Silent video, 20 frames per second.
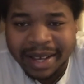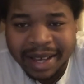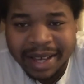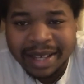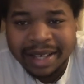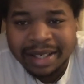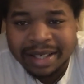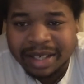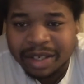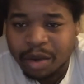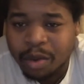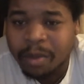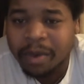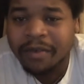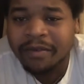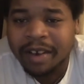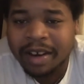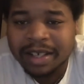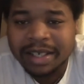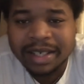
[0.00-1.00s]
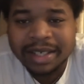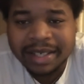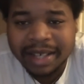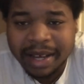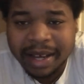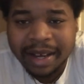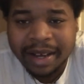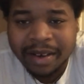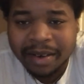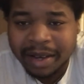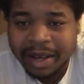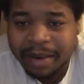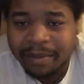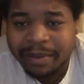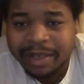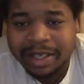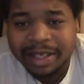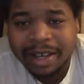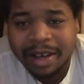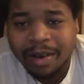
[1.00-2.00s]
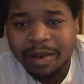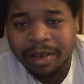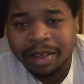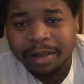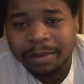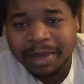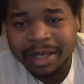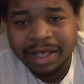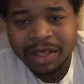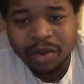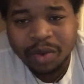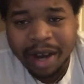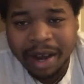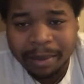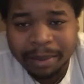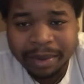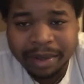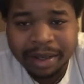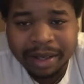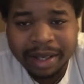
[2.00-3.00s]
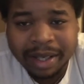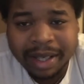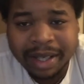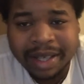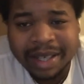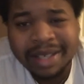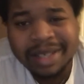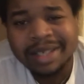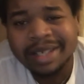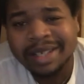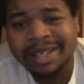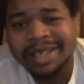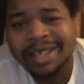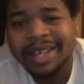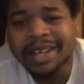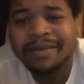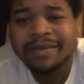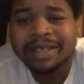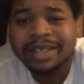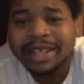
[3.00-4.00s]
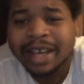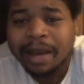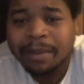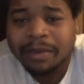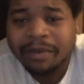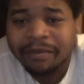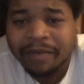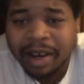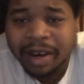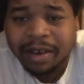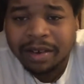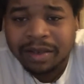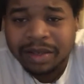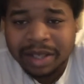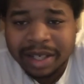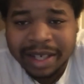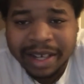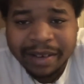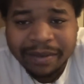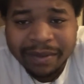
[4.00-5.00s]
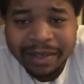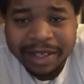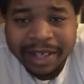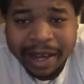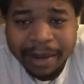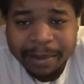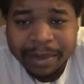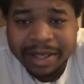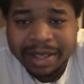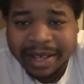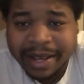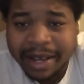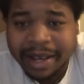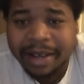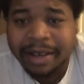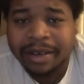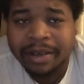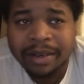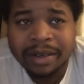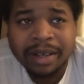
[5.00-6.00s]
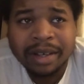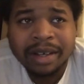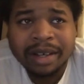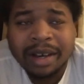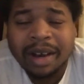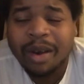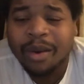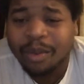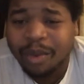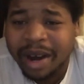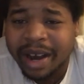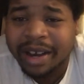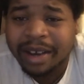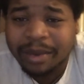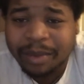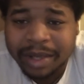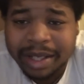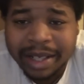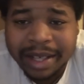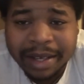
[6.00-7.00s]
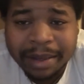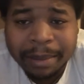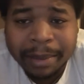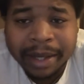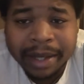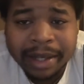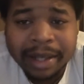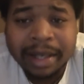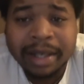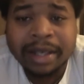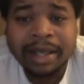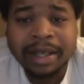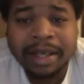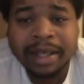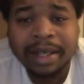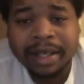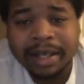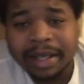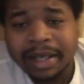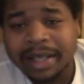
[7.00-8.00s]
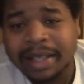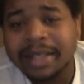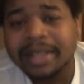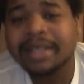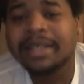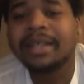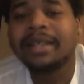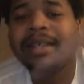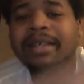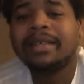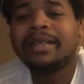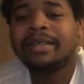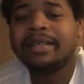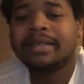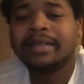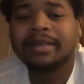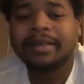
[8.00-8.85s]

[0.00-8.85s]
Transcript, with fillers: He's super versatile. Every song he been dropping, it's a different type of verse, different type of sound. I'm rocking with that, man. Let's get it.